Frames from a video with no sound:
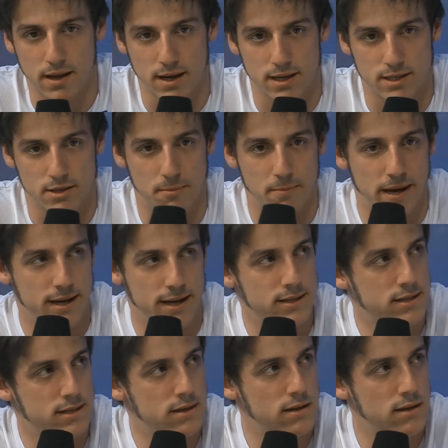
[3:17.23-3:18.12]
some
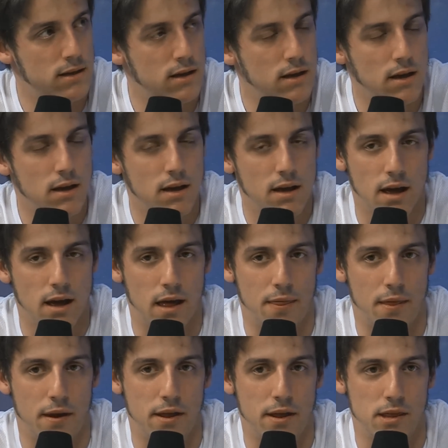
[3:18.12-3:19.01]
bands,
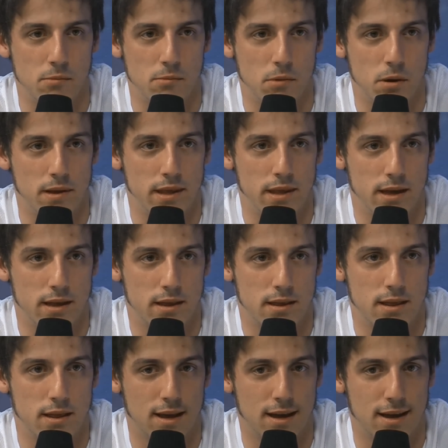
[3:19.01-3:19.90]
and then in the moment
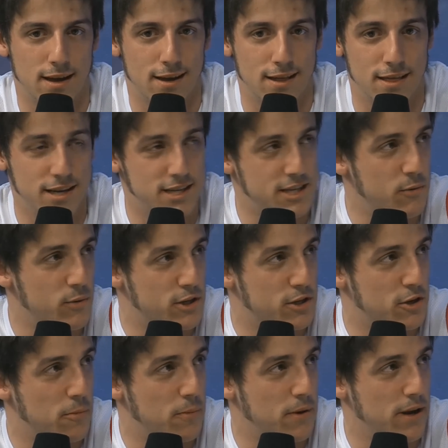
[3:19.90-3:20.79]
that Lee
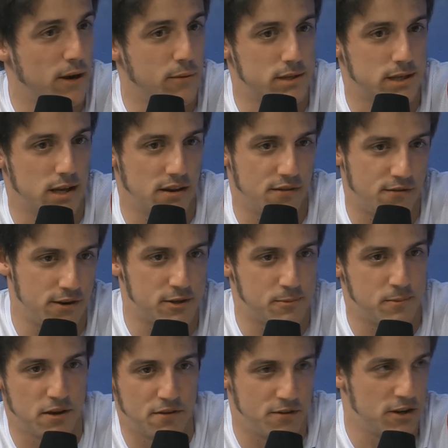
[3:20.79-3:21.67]
was open, I was
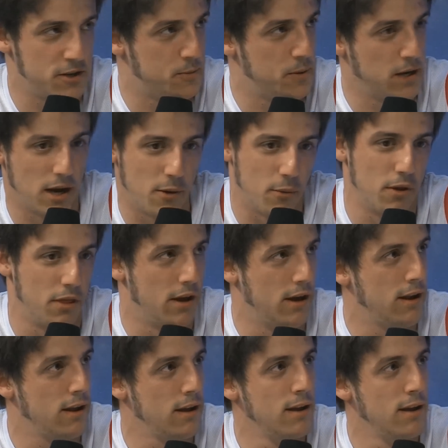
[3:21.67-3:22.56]
first pick, I want that.